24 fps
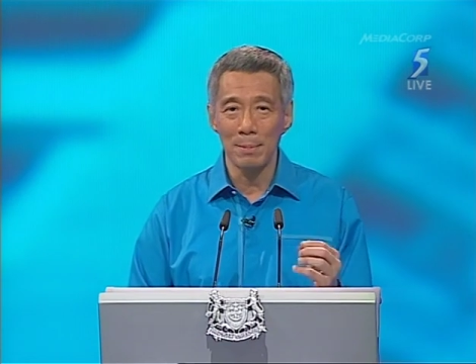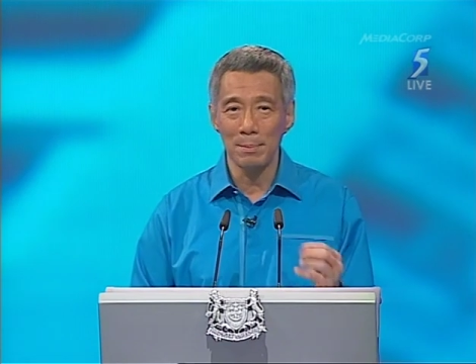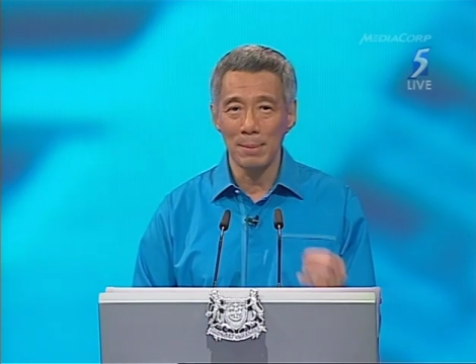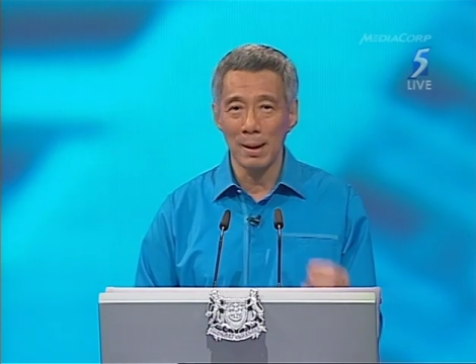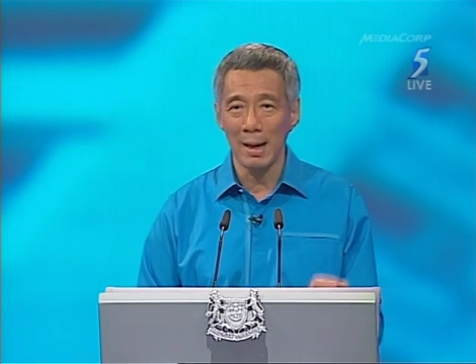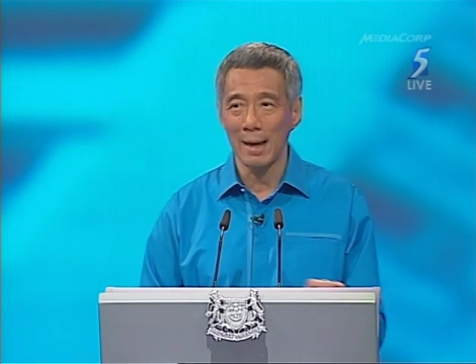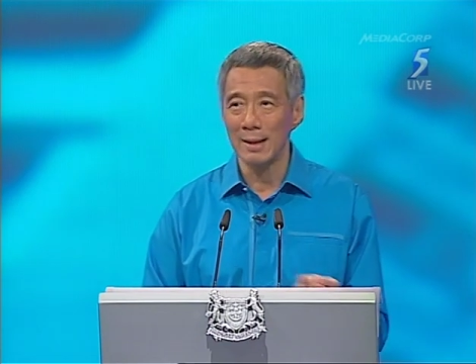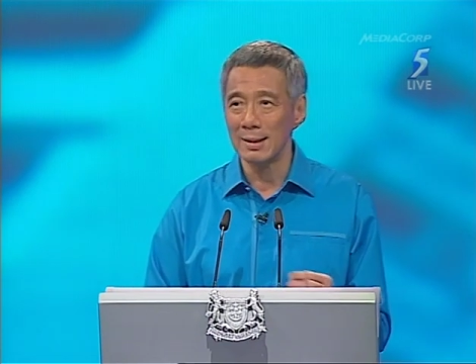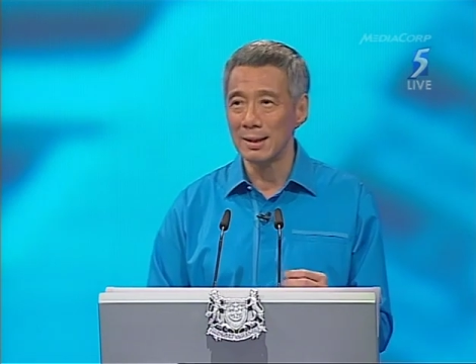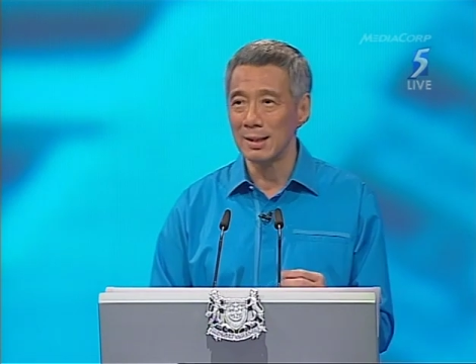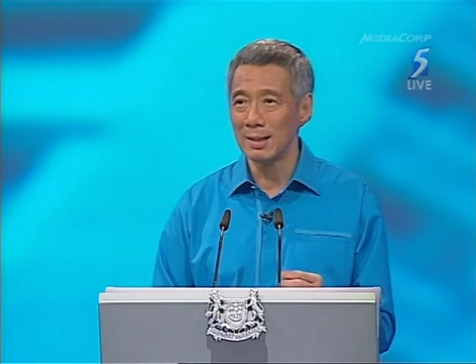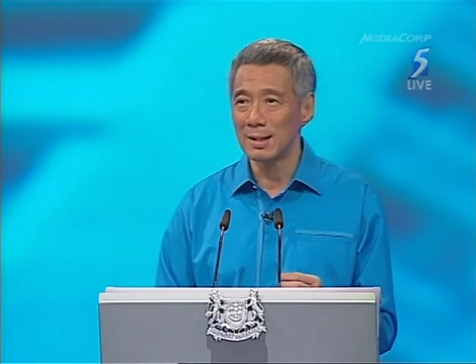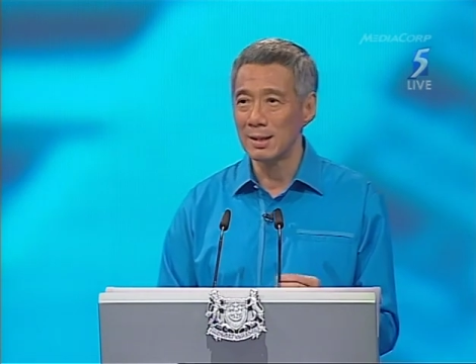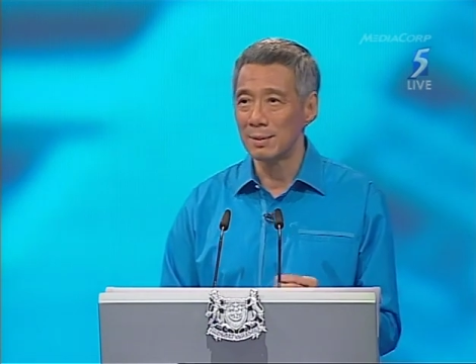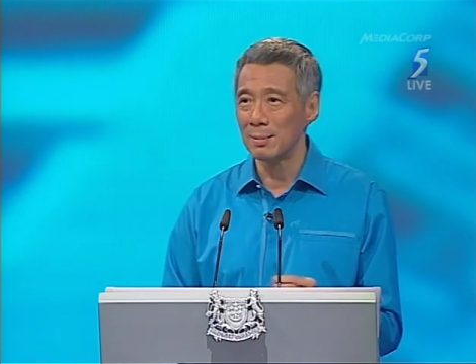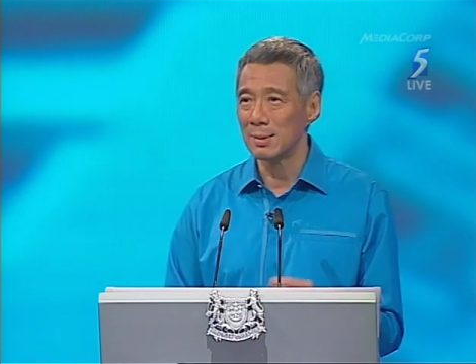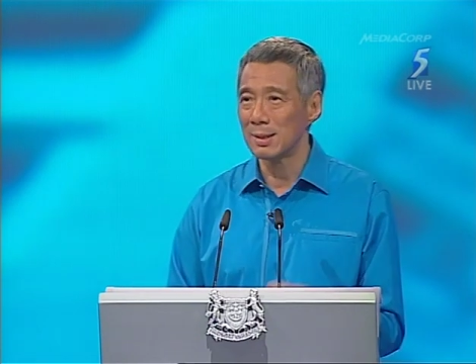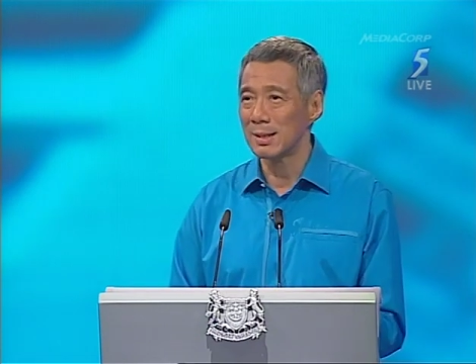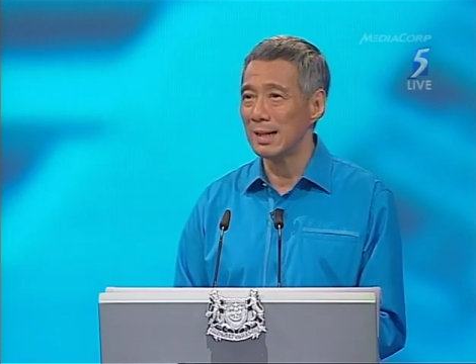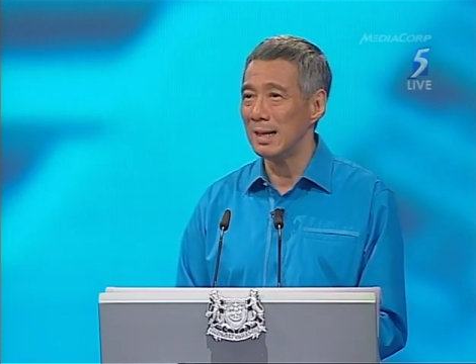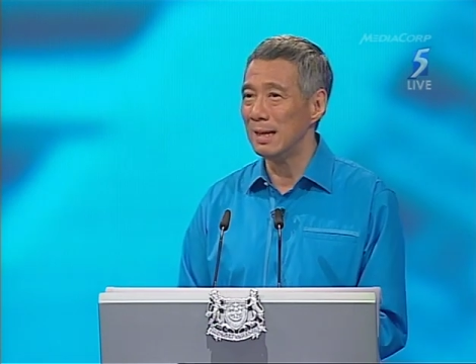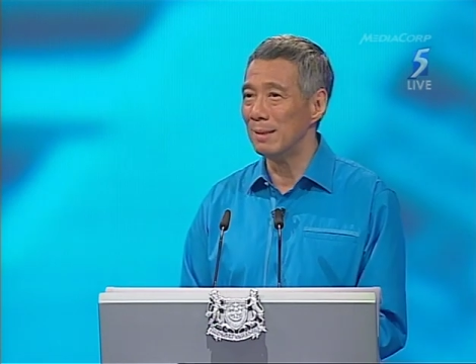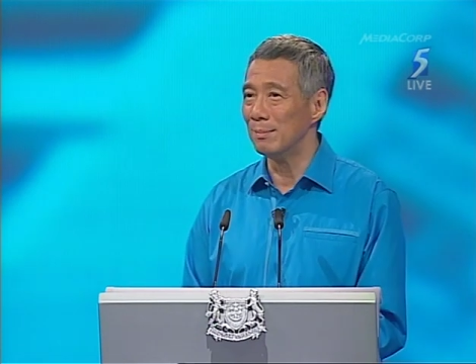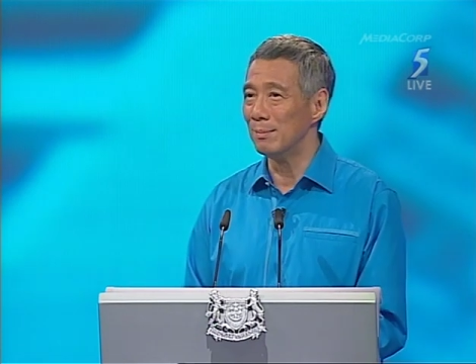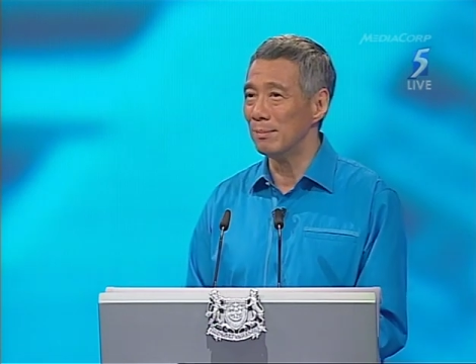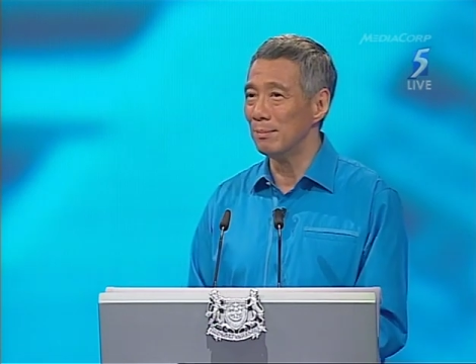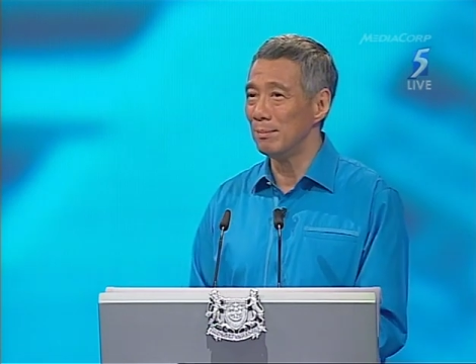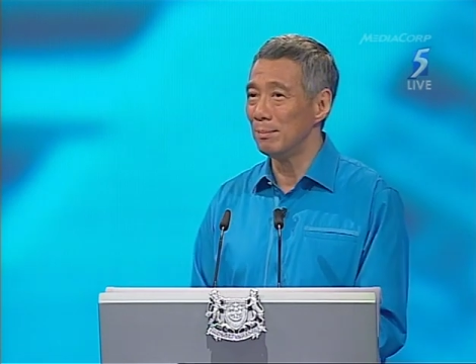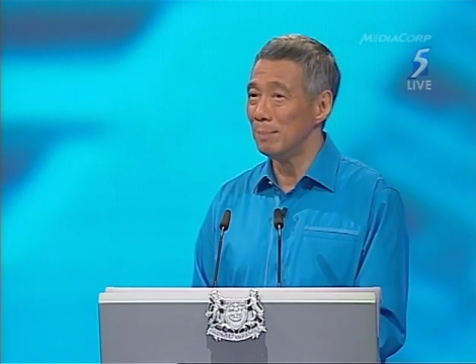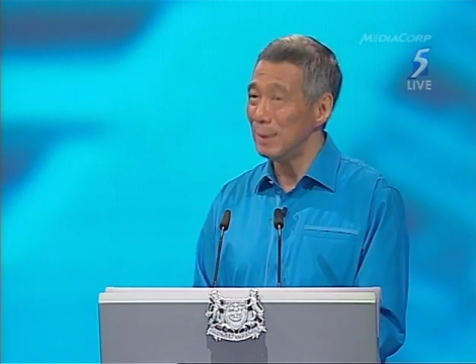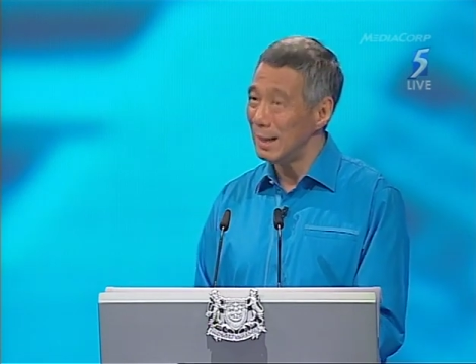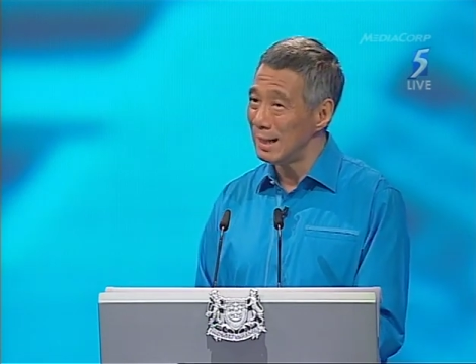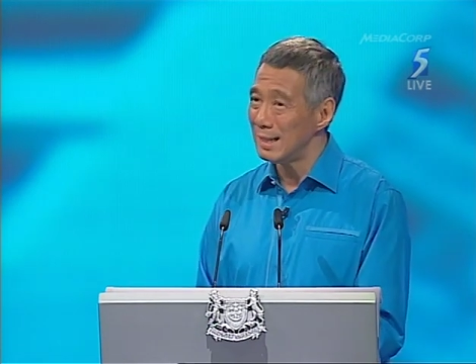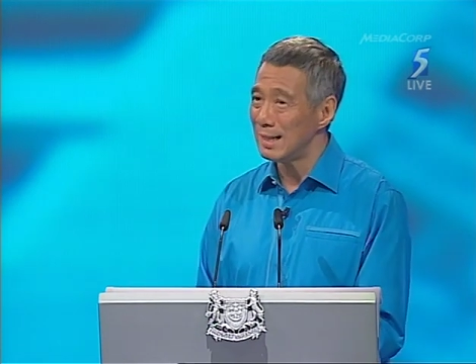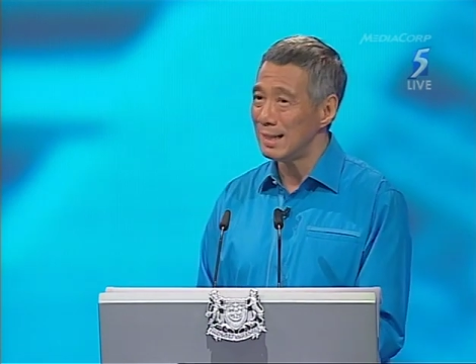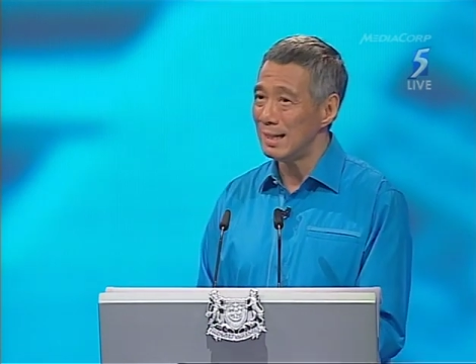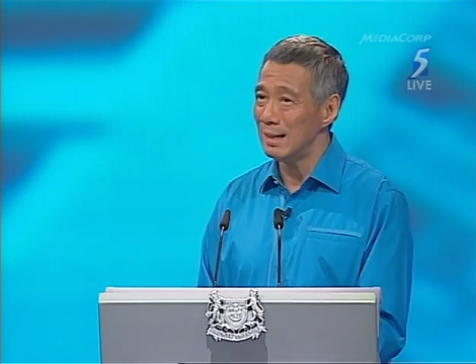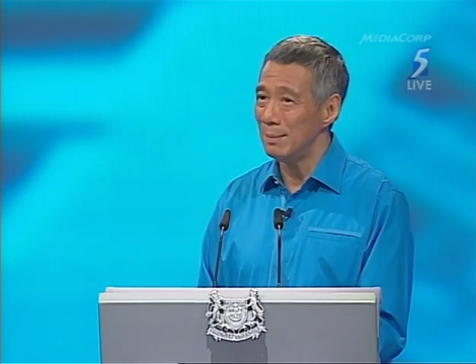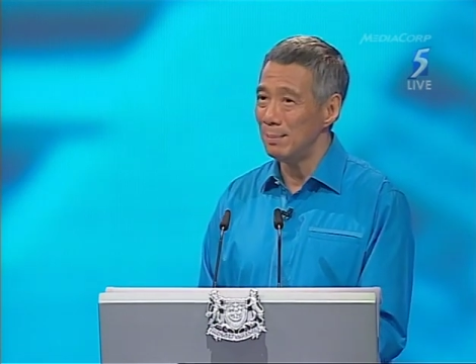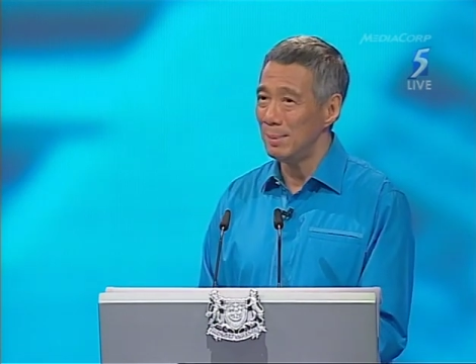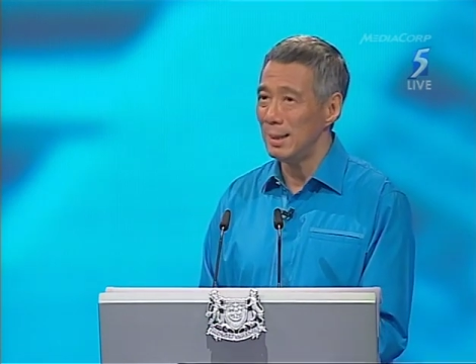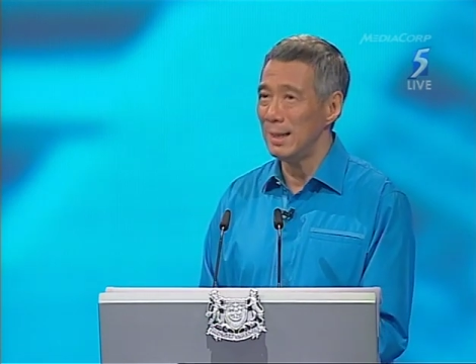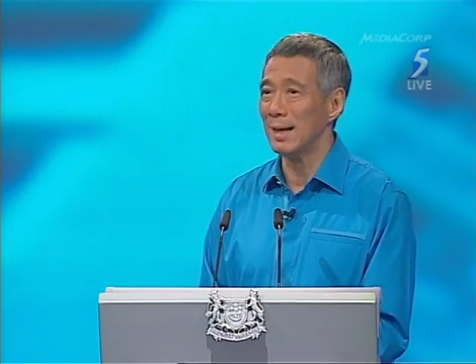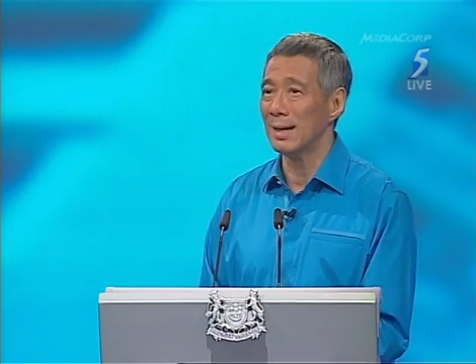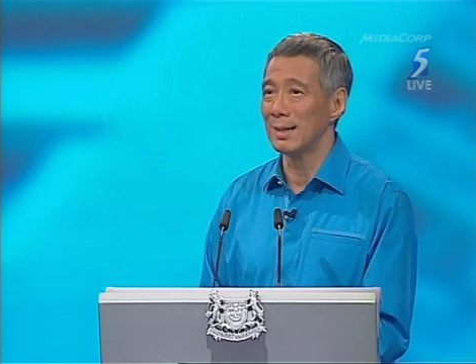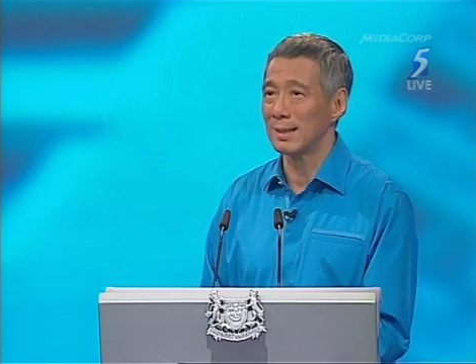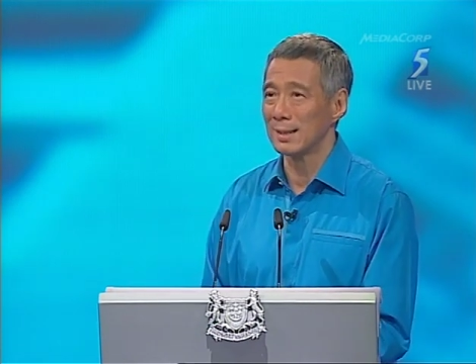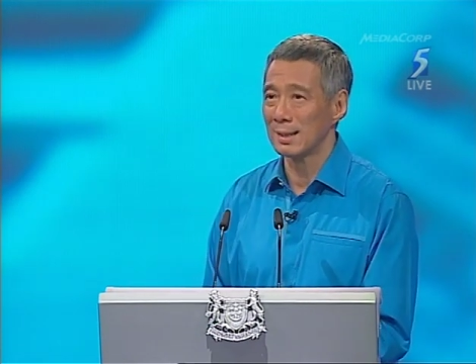Partnership Scheme,
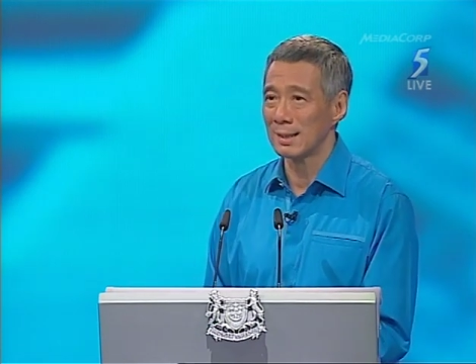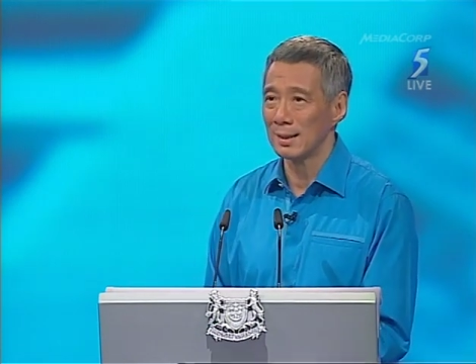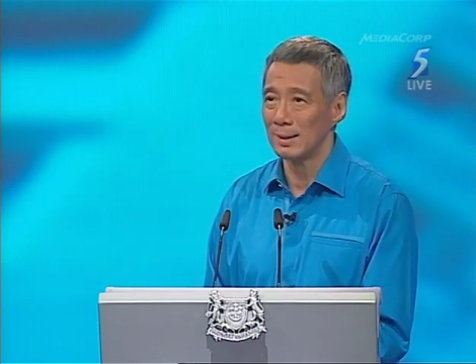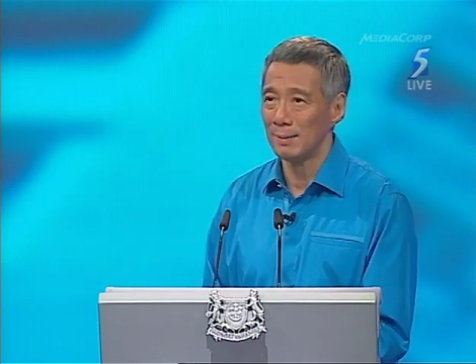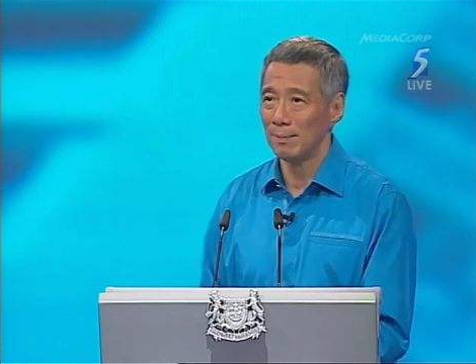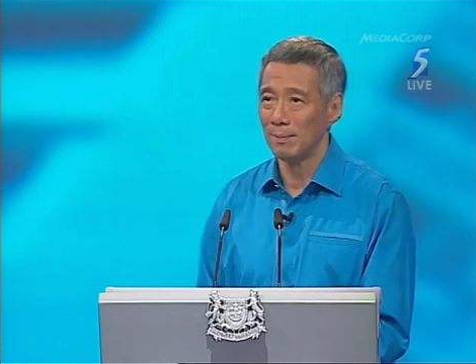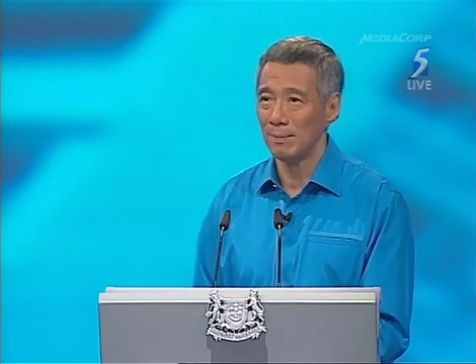PCPS.